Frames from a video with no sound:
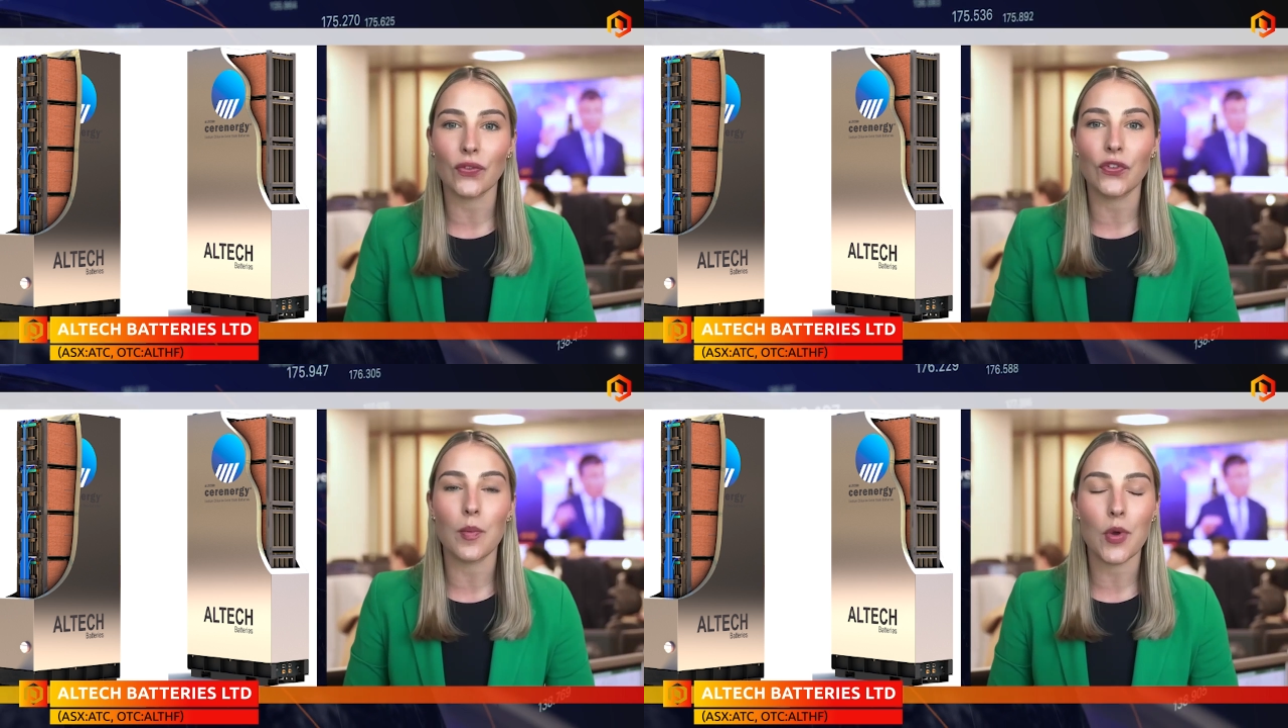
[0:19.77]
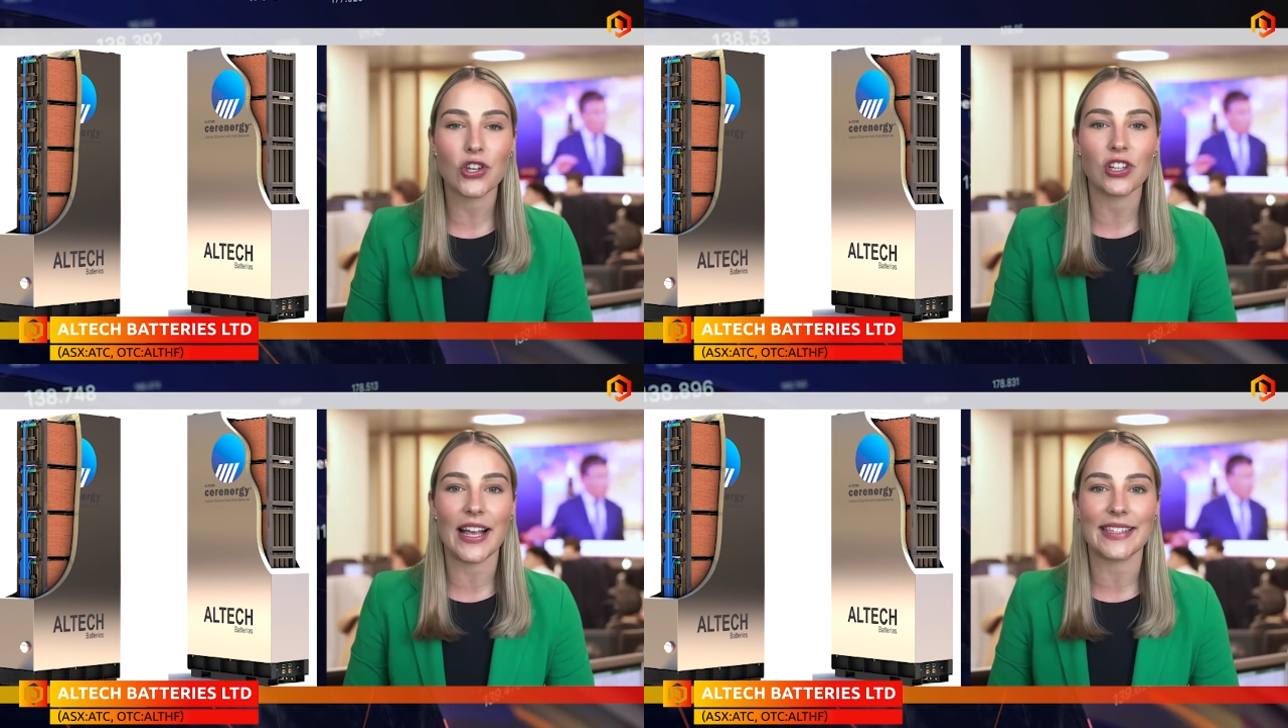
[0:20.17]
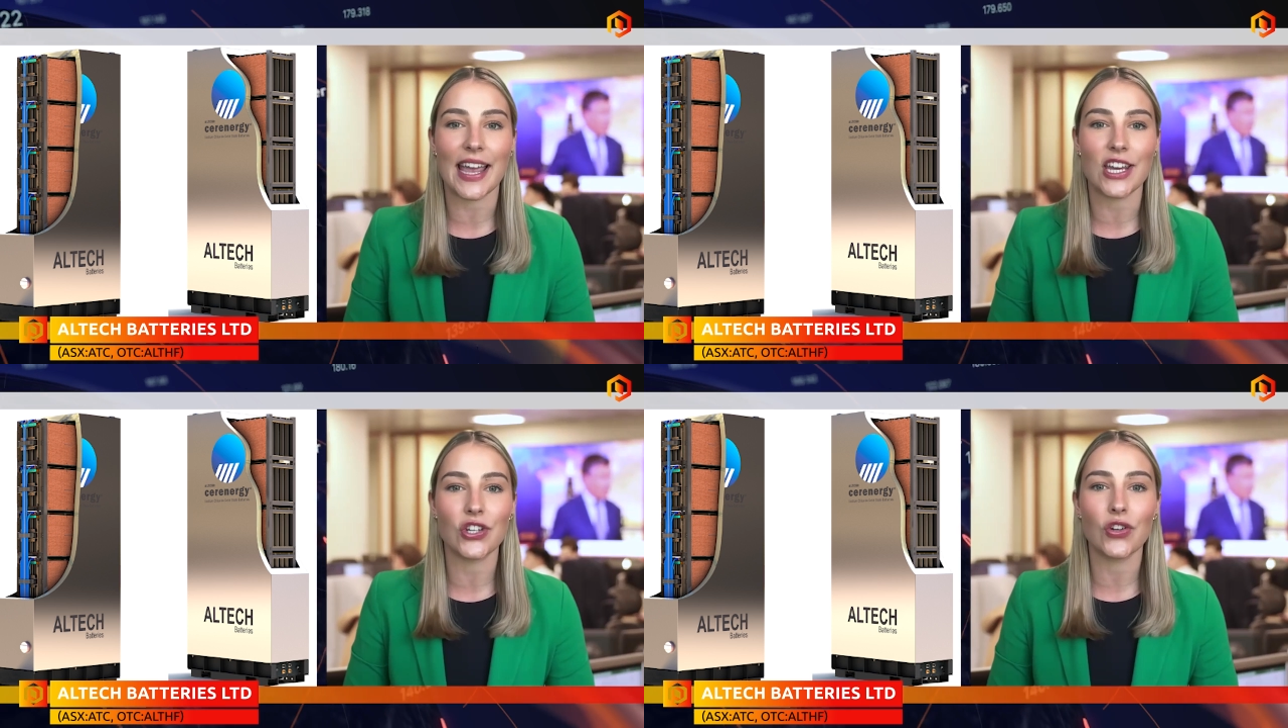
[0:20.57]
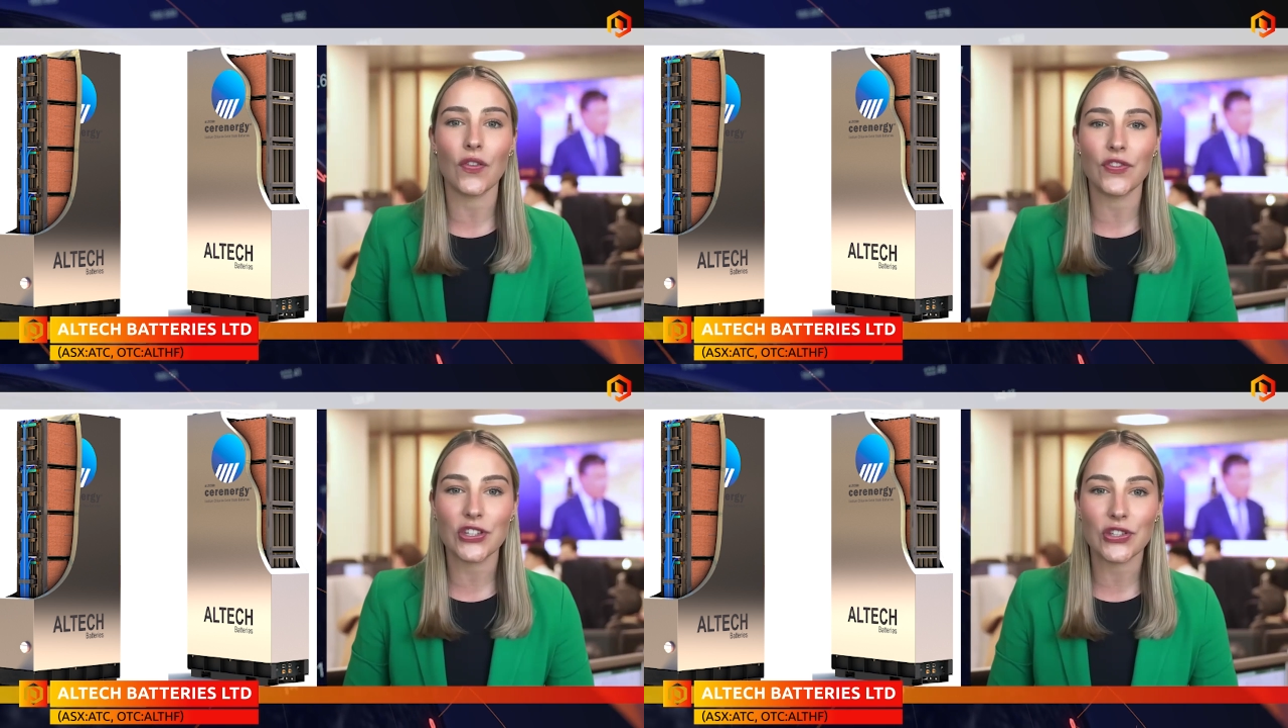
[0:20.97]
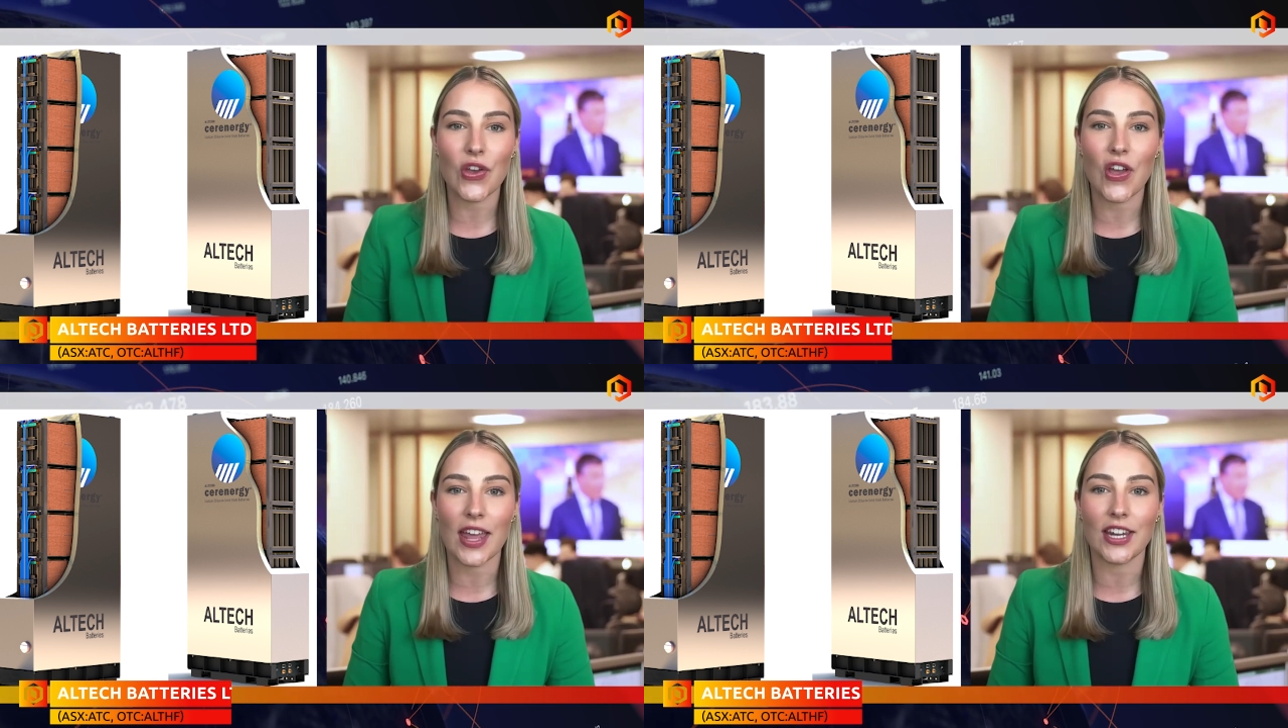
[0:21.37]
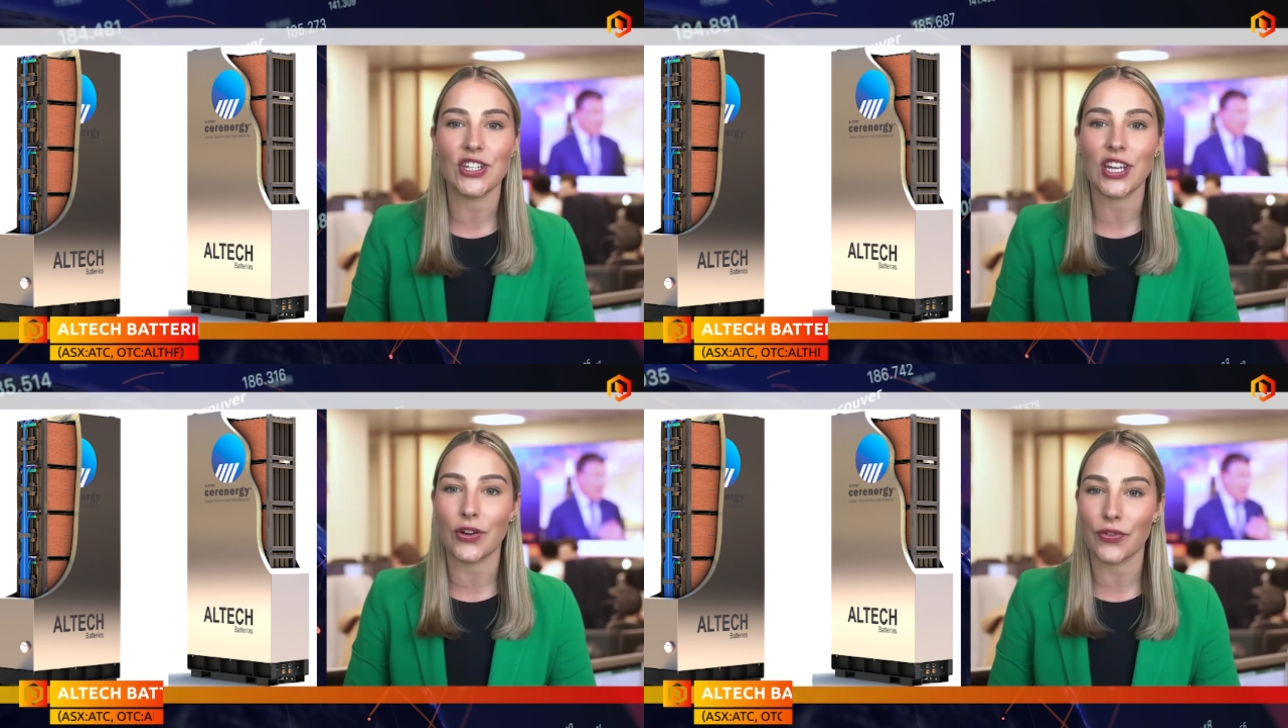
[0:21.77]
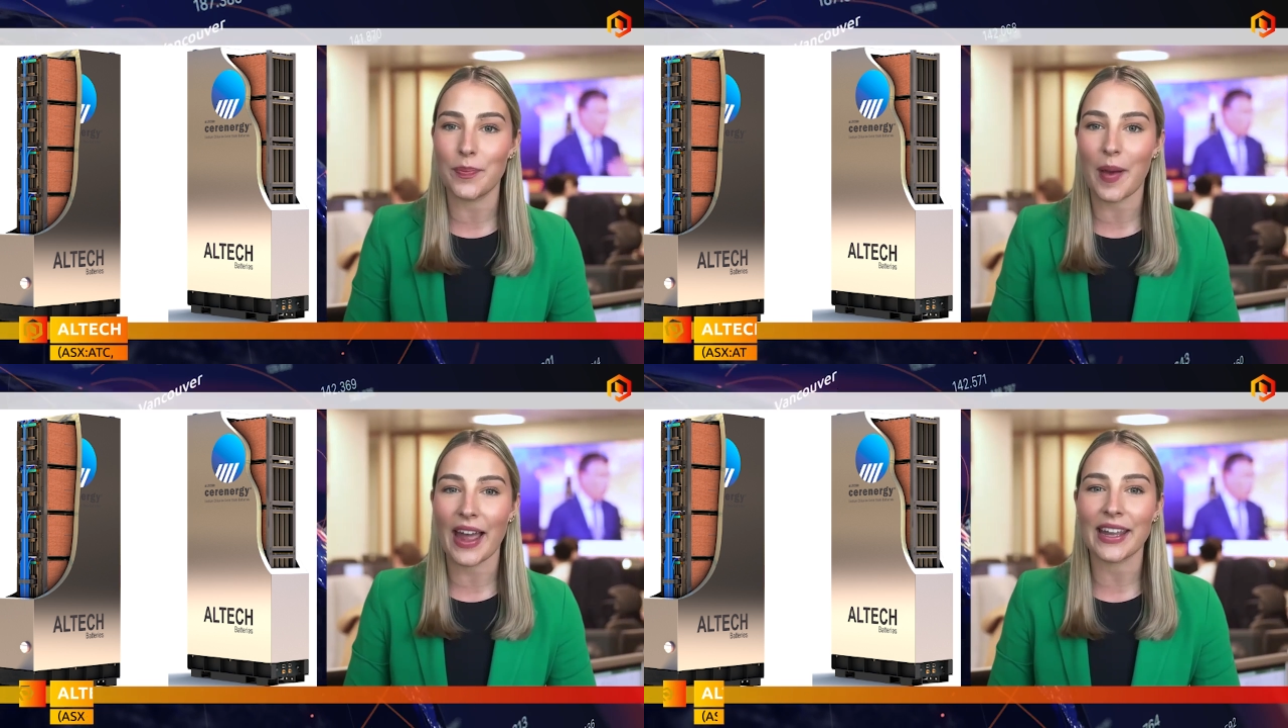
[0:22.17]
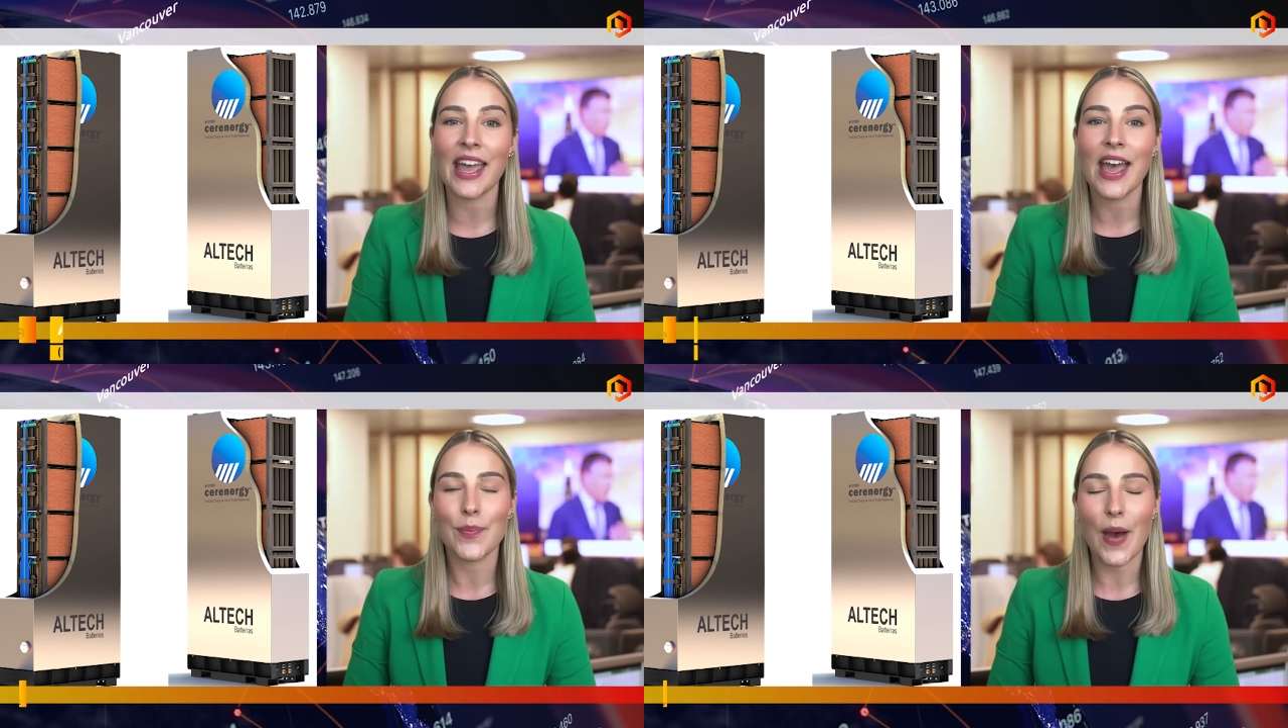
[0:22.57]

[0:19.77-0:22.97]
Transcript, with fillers: of commercialisation of the Sir Energy Grid Pack